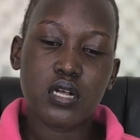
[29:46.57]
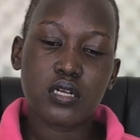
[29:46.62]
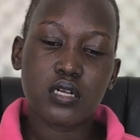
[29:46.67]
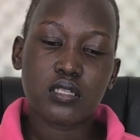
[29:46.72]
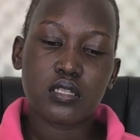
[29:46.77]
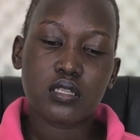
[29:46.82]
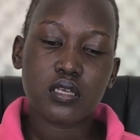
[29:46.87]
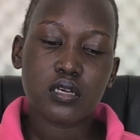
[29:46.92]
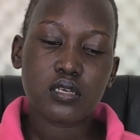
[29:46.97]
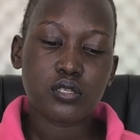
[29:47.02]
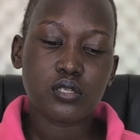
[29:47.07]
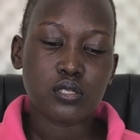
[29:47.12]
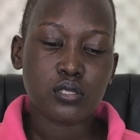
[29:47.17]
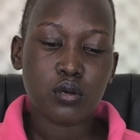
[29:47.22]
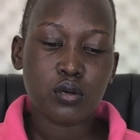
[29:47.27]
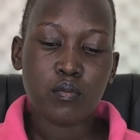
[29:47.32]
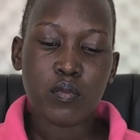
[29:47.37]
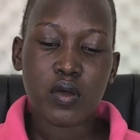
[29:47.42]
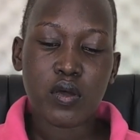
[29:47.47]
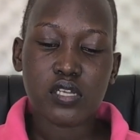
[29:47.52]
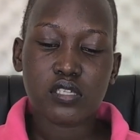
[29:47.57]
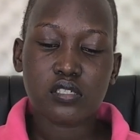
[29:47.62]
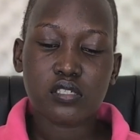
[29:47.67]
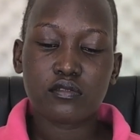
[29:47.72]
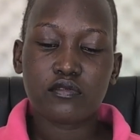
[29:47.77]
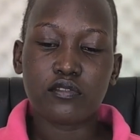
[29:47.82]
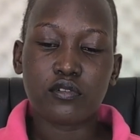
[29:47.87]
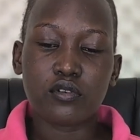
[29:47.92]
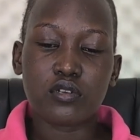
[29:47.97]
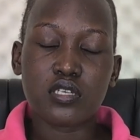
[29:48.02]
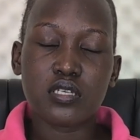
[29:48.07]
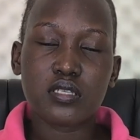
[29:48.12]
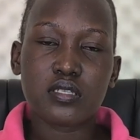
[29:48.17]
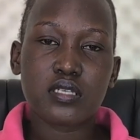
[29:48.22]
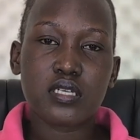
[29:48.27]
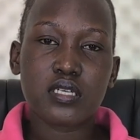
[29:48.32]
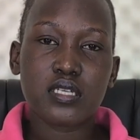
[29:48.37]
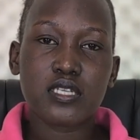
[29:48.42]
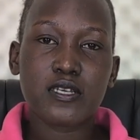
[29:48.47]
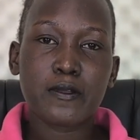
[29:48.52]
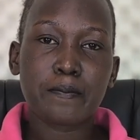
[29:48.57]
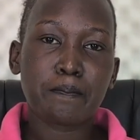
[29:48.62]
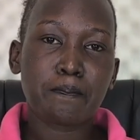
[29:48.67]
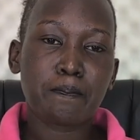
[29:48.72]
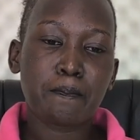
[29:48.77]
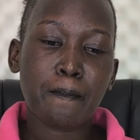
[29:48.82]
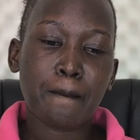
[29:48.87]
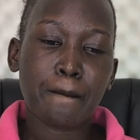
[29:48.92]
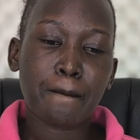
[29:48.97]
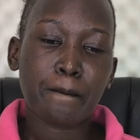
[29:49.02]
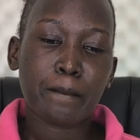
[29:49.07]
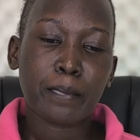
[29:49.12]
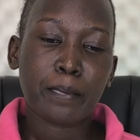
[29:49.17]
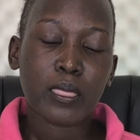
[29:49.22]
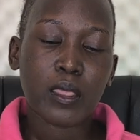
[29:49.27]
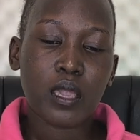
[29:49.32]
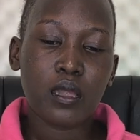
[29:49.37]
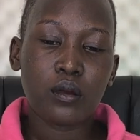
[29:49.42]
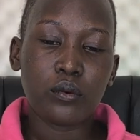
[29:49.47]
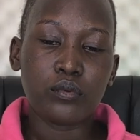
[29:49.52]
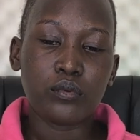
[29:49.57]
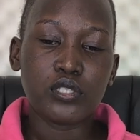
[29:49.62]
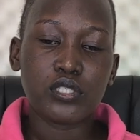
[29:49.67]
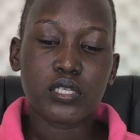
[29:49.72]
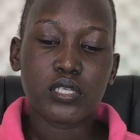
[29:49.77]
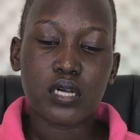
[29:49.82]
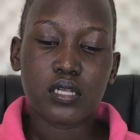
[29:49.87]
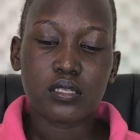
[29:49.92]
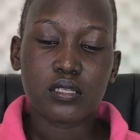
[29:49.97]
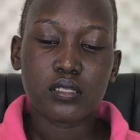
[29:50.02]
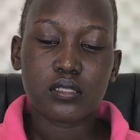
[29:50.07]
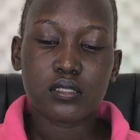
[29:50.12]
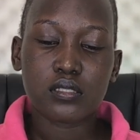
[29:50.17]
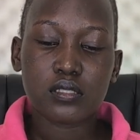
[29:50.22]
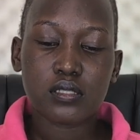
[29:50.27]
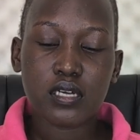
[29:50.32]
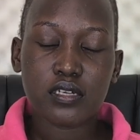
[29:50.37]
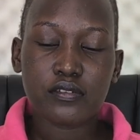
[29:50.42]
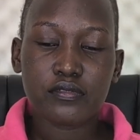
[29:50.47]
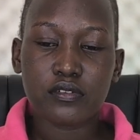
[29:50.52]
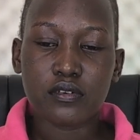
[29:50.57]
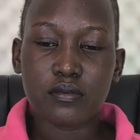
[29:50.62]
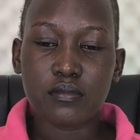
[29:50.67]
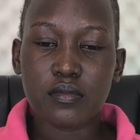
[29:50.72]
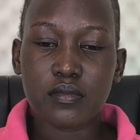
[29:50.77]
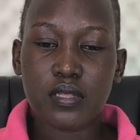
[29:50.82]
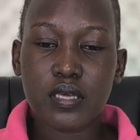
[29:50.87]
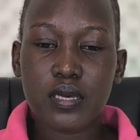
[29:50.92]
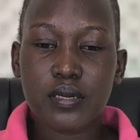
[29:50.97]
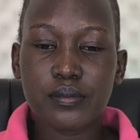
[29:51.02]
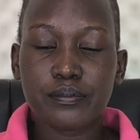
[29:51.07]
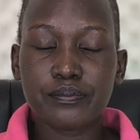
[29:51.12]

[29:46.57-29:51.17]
Thank you so much for listening. We shall start from there.